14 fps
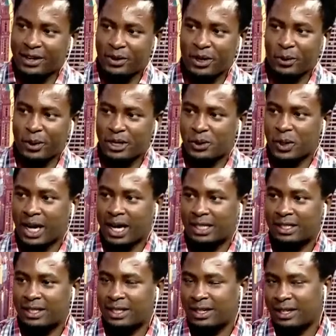and I really want to
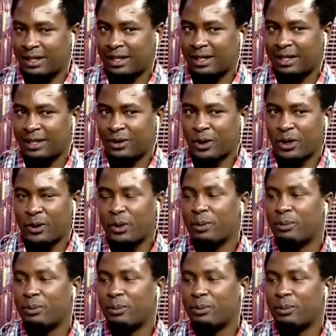ask, mm. kwa hiyo